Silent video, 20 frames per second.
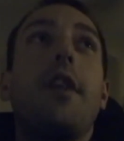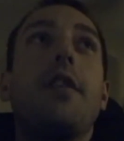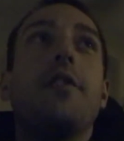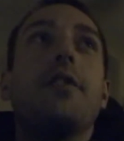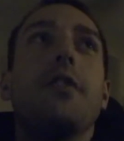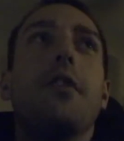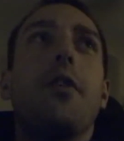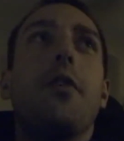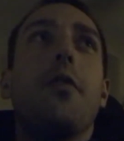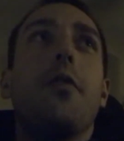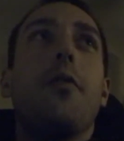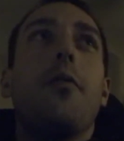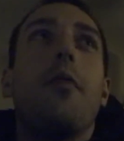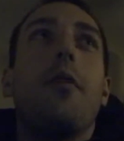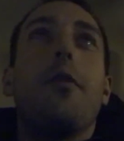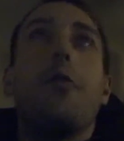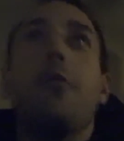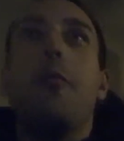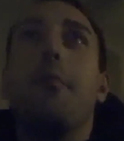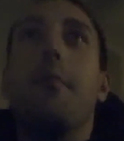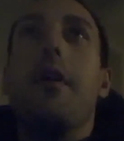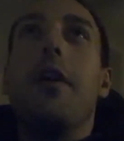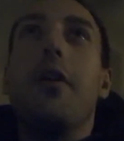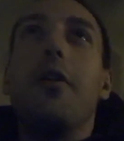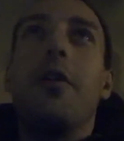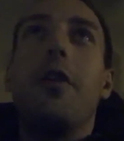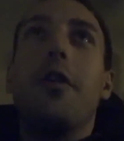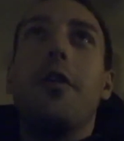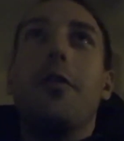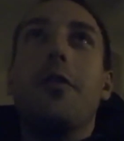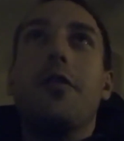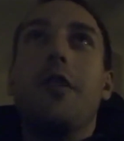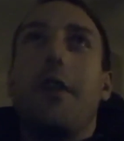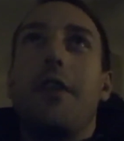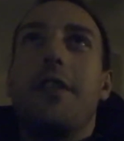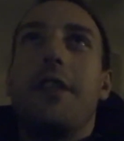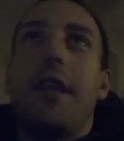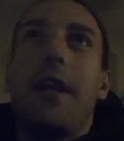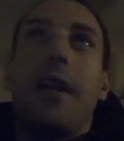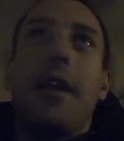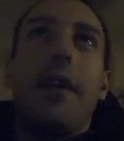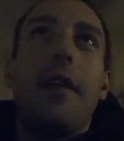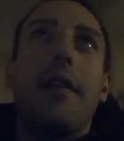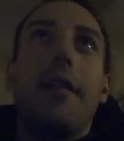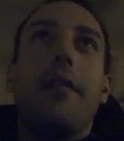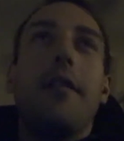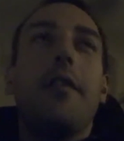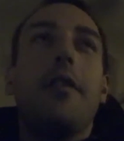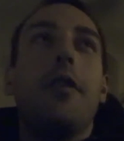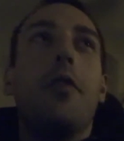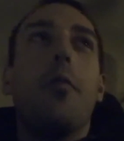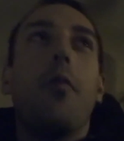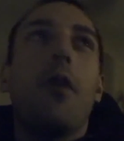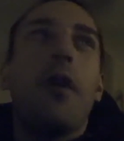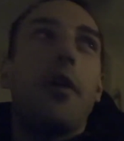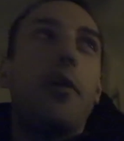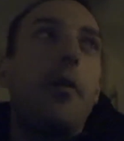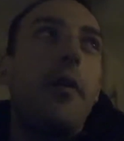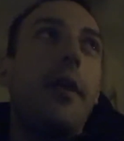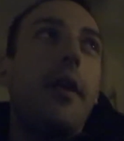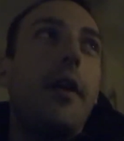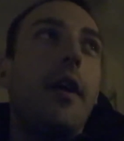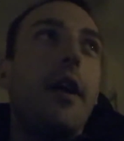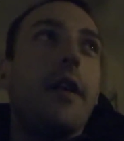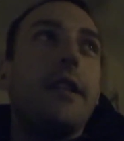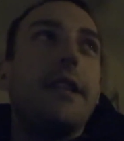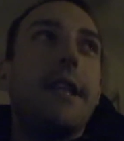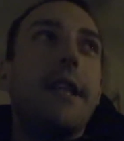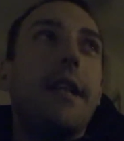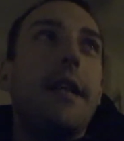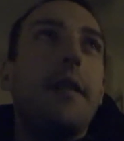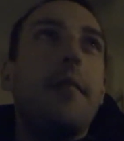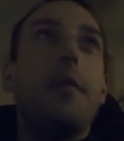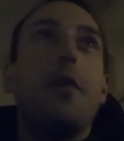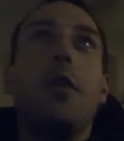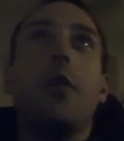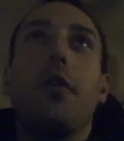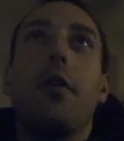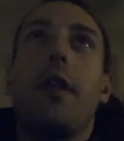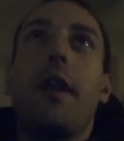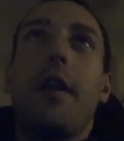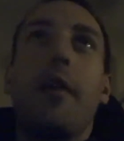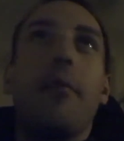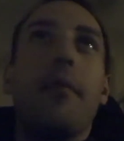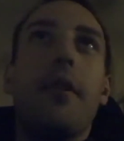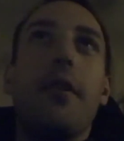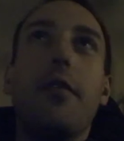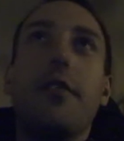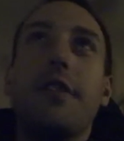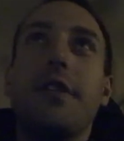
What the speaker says: So when you build, you start you're working with a team, and you learn how to build